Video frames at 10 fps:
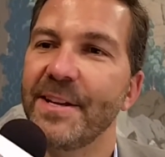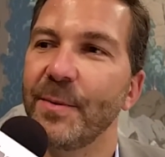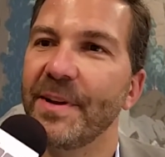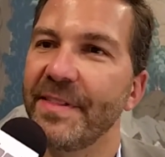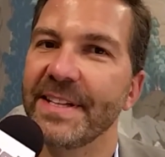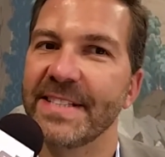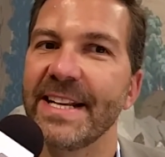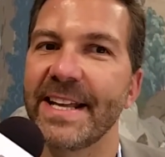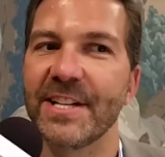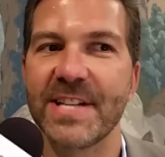you know, one of the things I
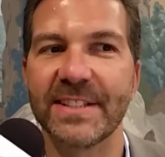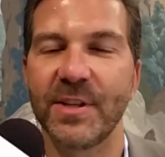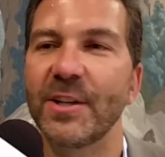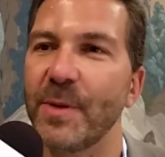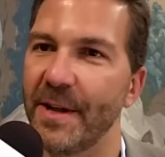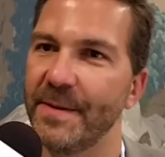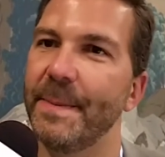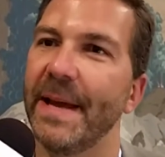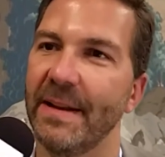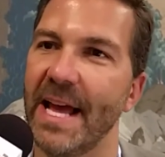didn't get a chance to talk about in
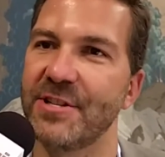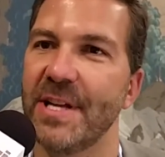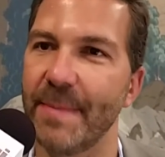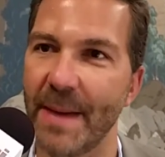the panel actually,